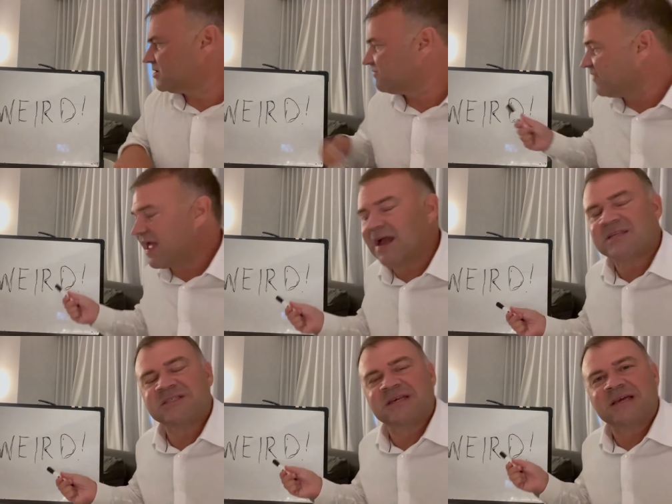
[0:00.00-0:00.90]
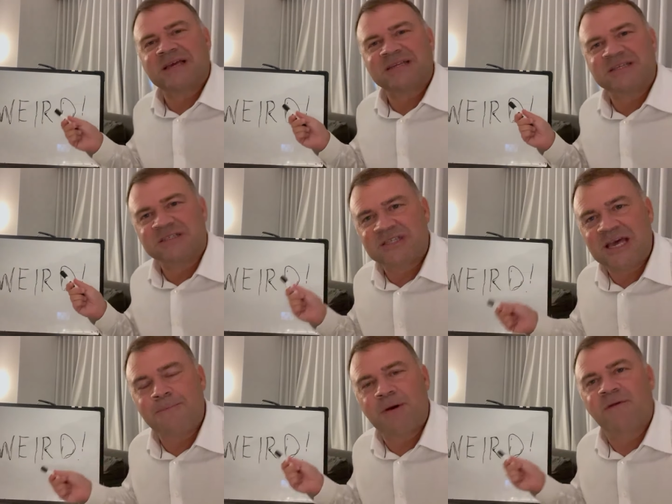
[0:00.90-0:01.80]
Vance is the
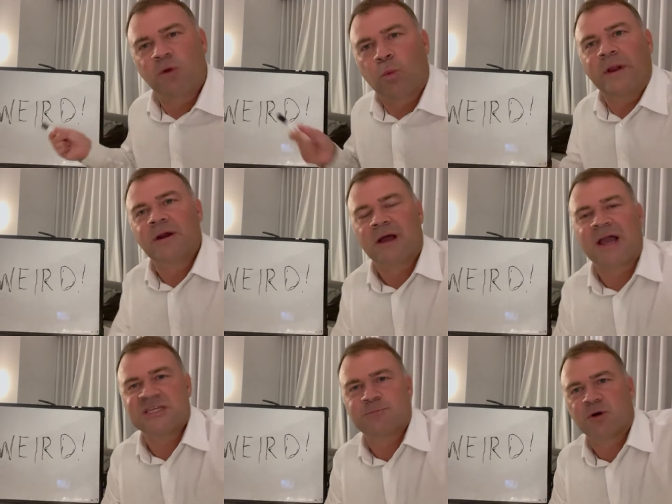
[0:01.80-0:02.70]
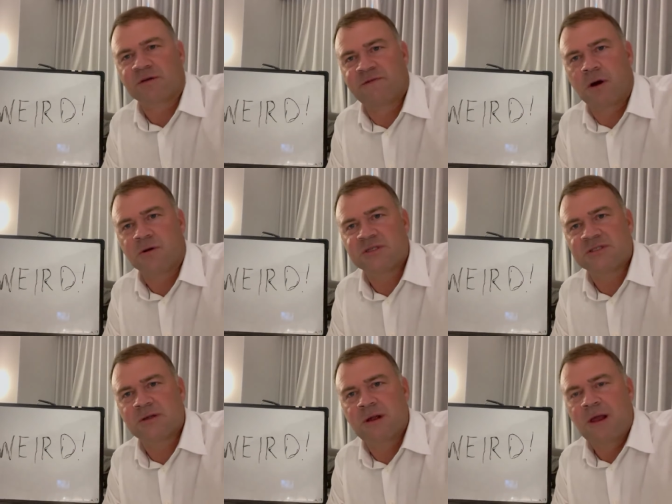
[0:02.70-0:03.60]
tip of the weird iceberg,
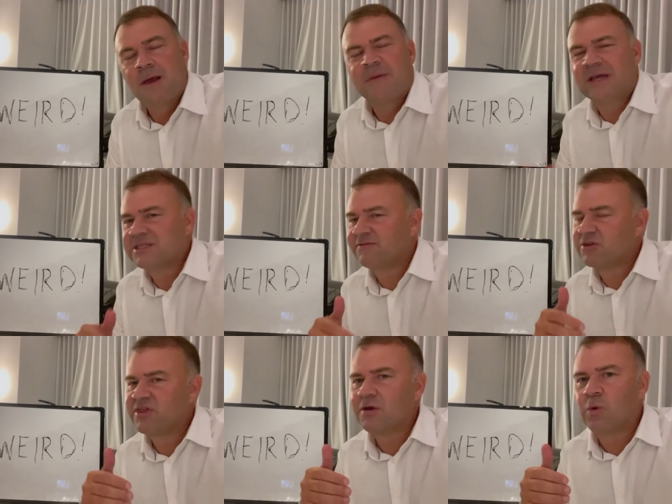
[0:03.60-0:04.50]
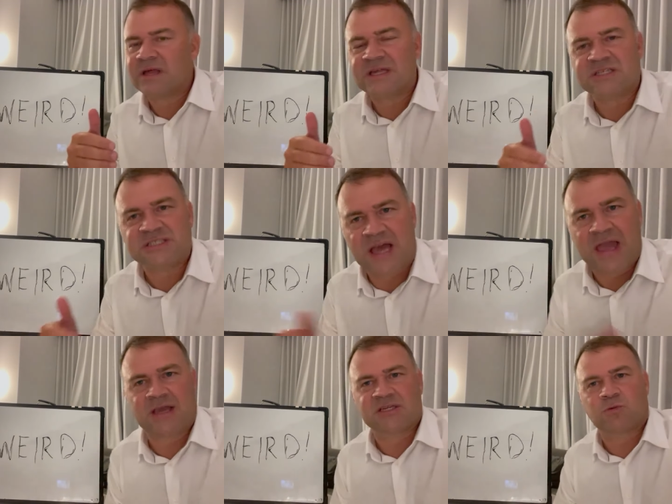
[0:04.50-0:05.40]
folks. Because if you think what he's
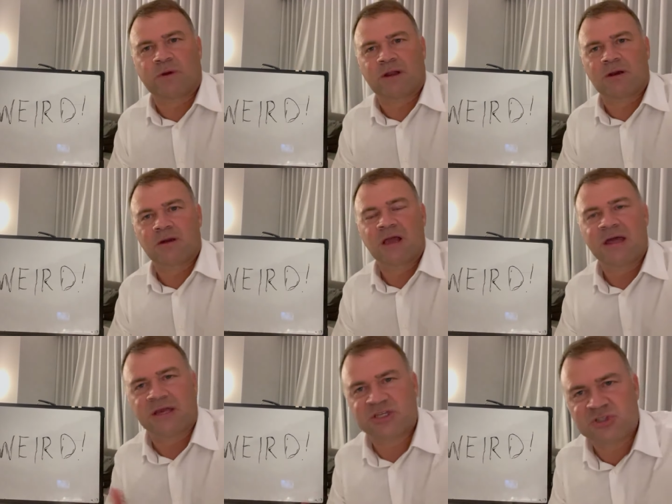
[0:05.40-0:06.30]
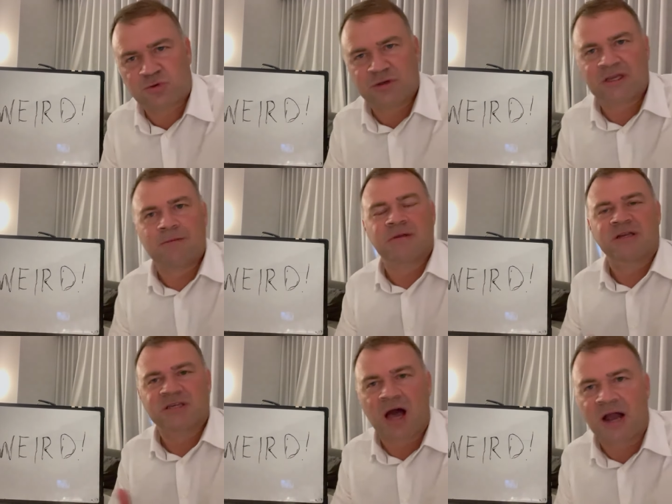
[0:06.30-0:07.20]
saying is weird and extreme
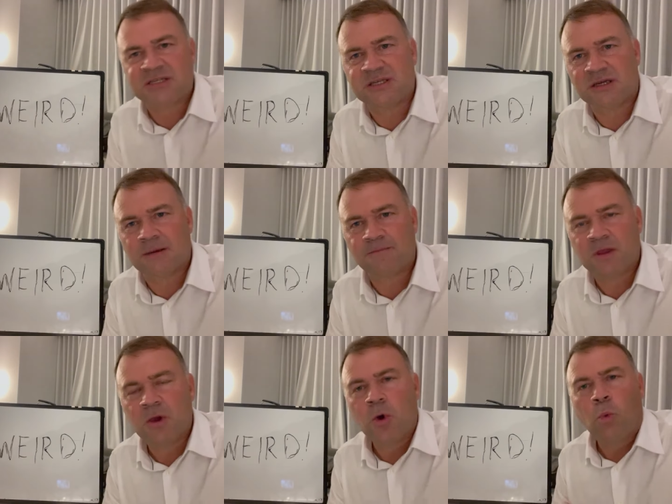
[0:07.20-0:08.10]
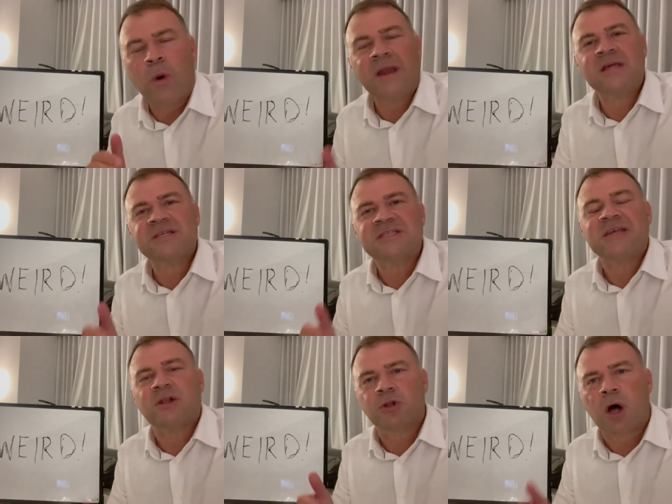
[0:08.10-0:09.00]
and toxic, wait till you
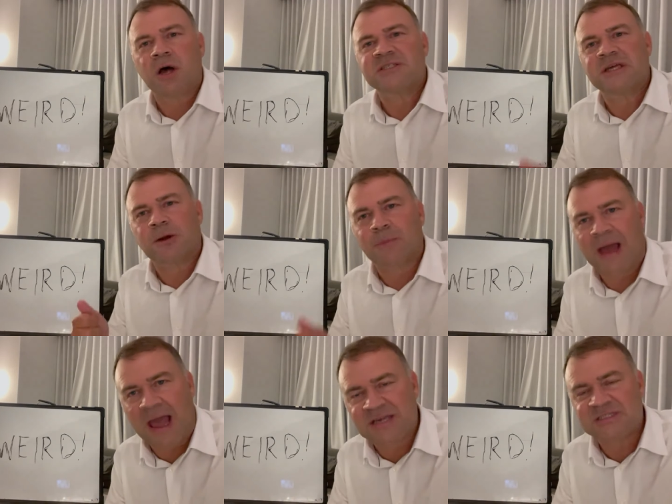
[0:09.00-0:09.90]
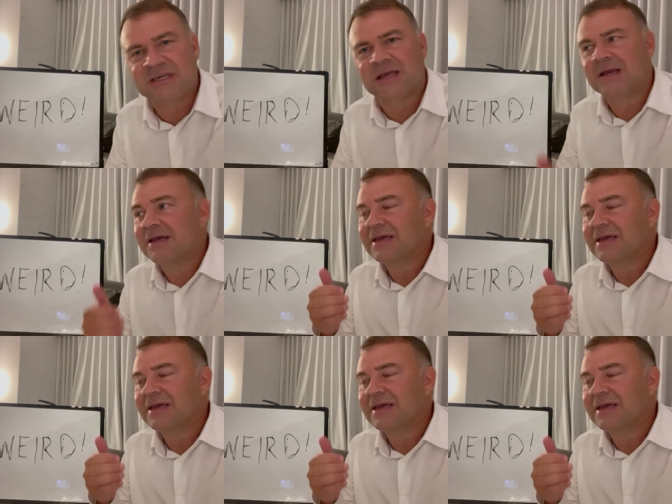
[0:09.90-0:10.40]
see the laws they are passing